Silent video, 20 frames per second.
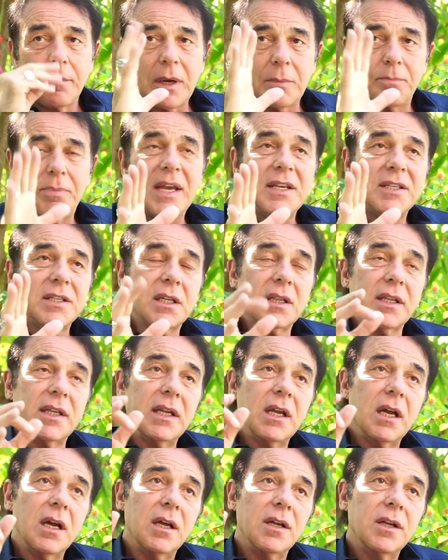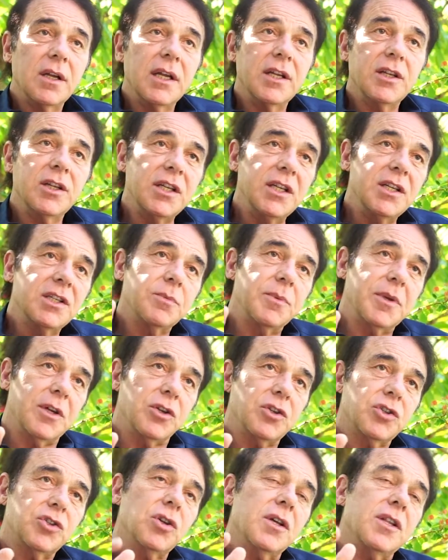basically, it needs to be
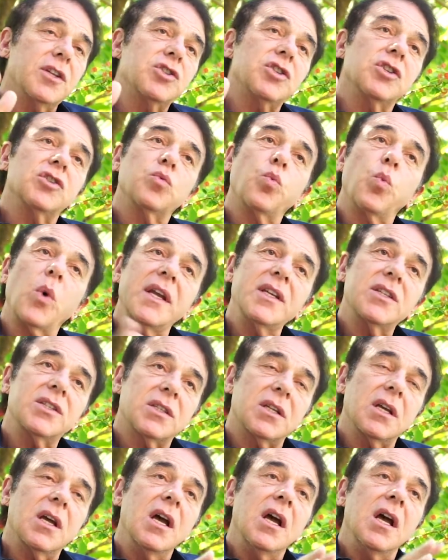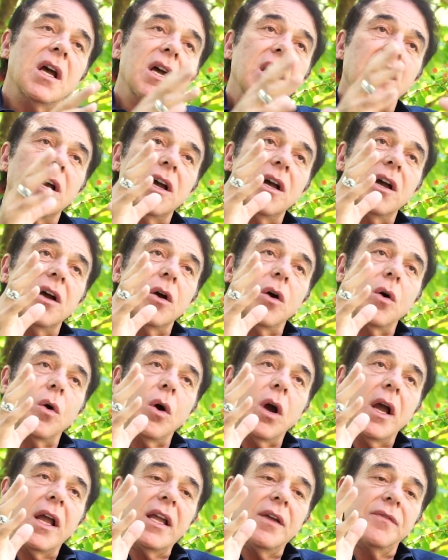understood it's just waste.
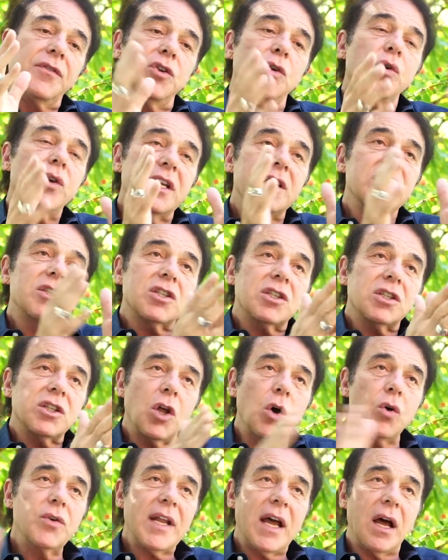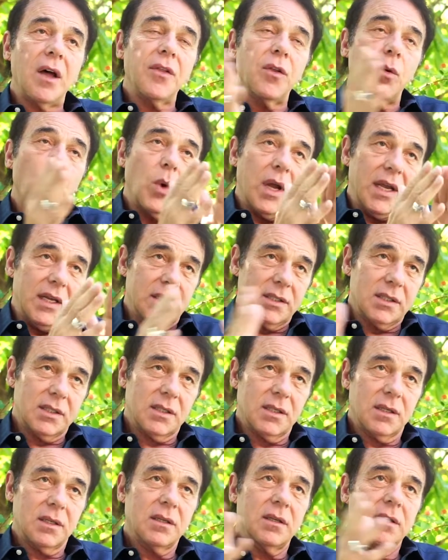If you can slow down the
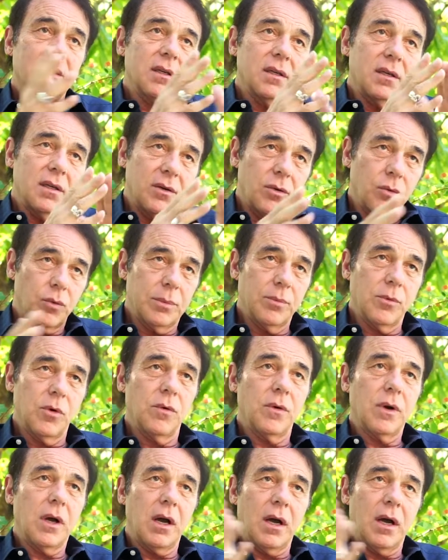waste, increase